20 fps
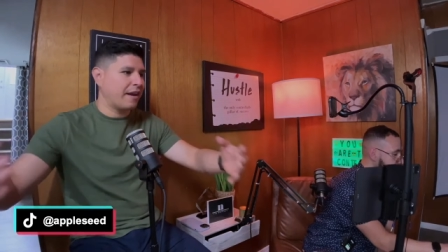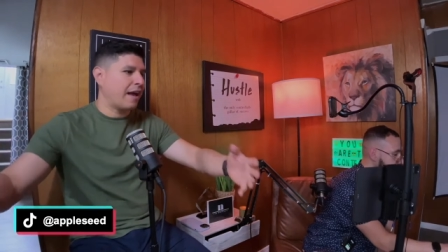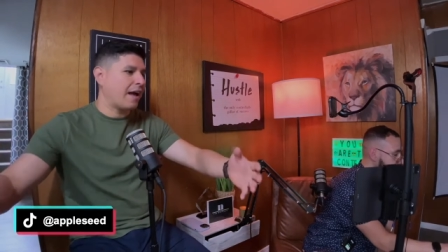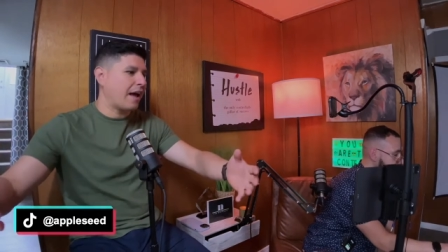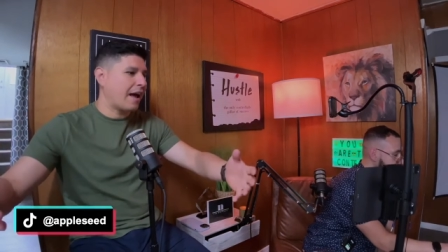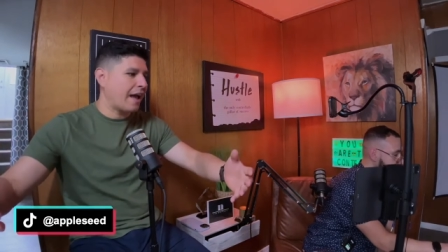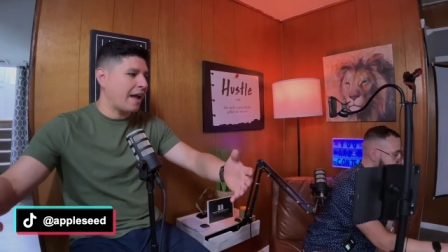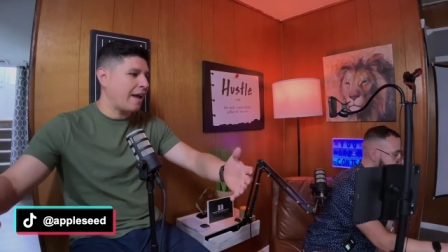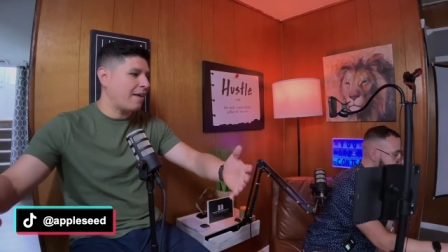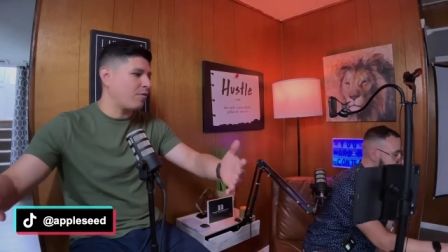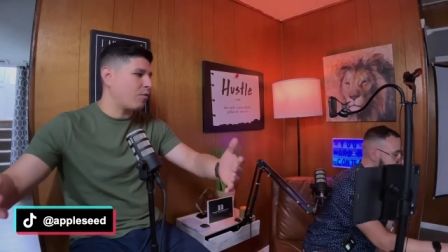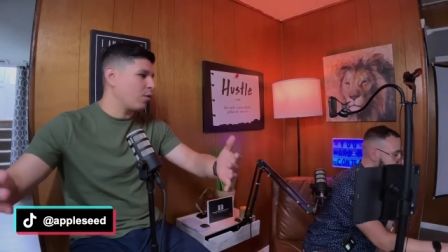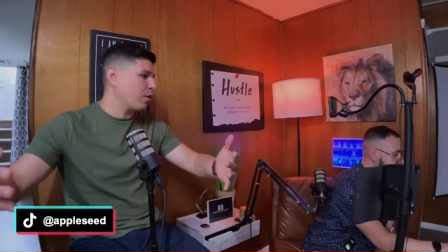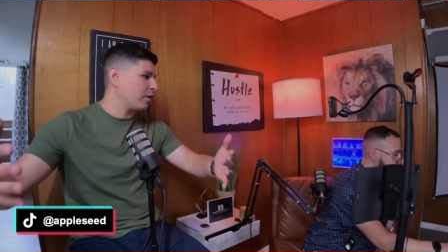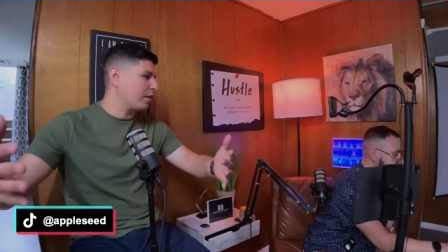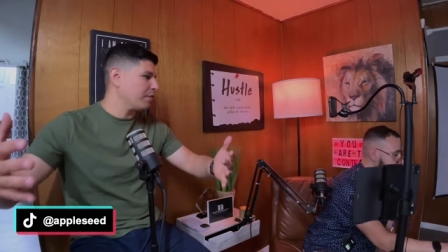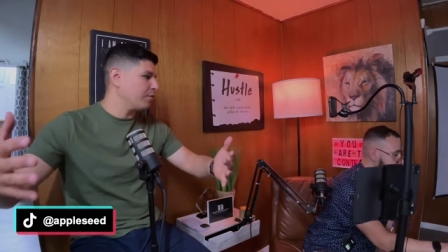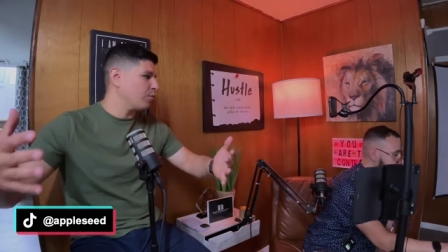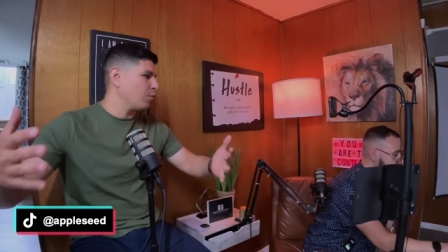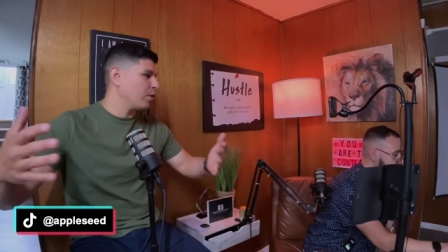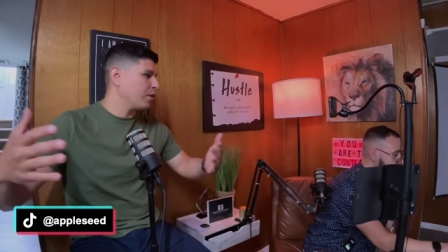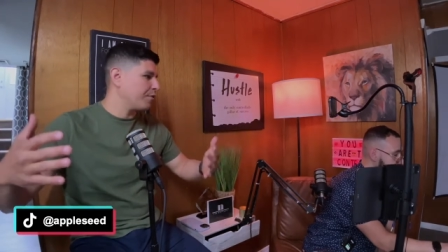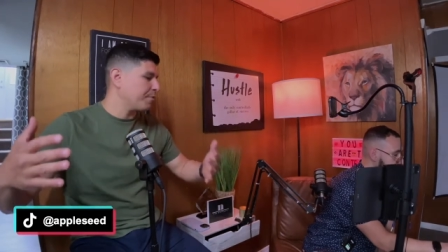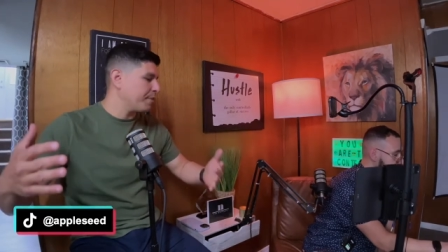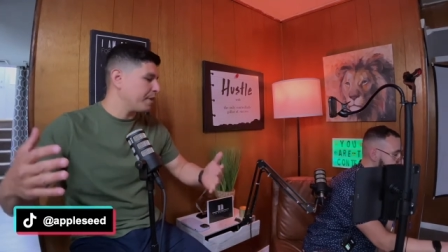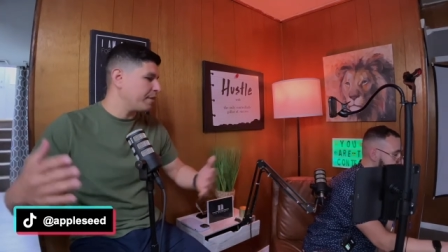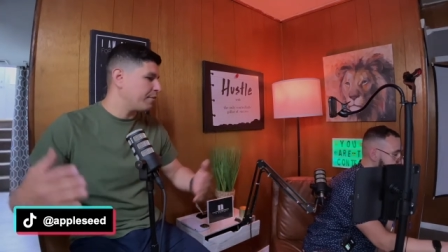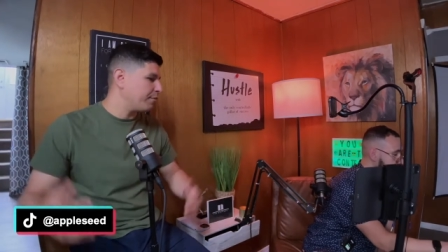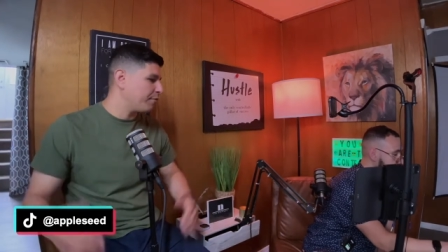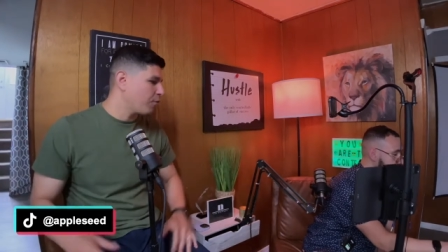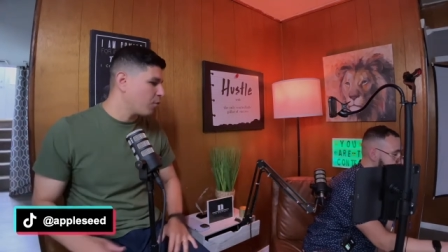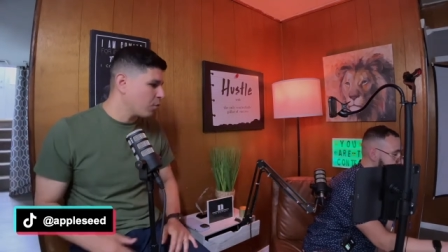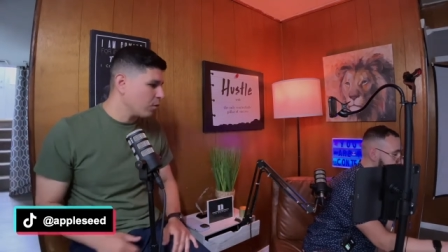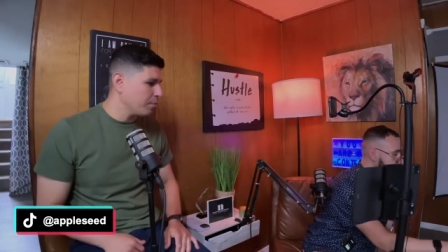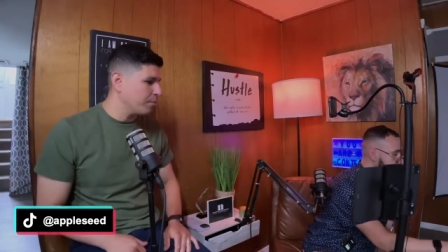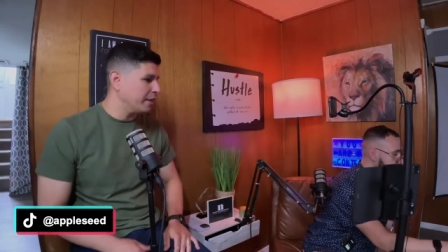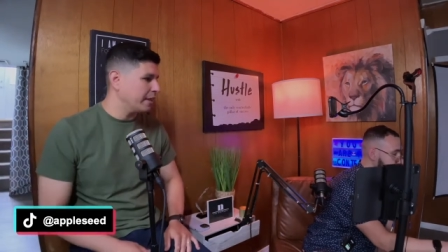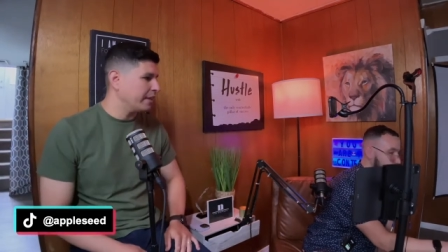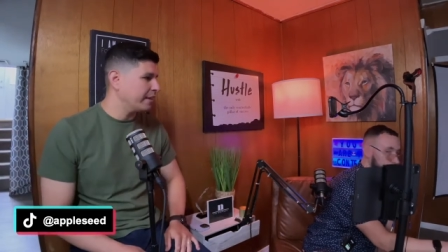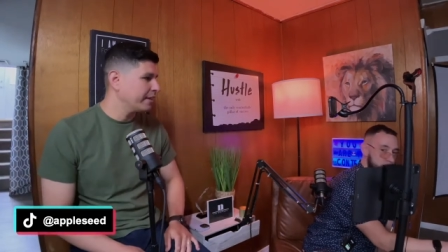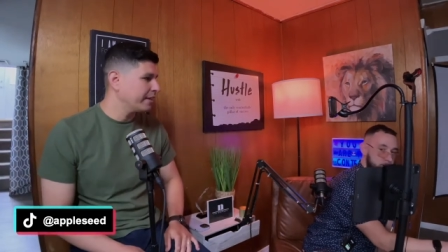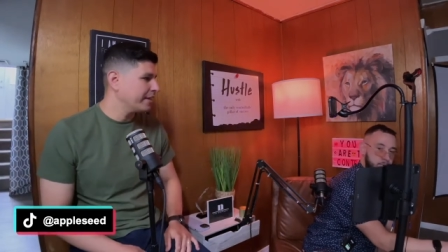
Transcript: I have working with me and for me